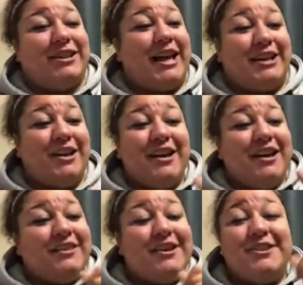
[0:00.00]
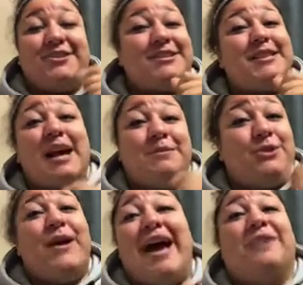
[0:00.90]
Like, there's just times
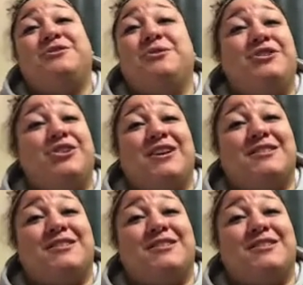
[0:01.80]
you have to adjust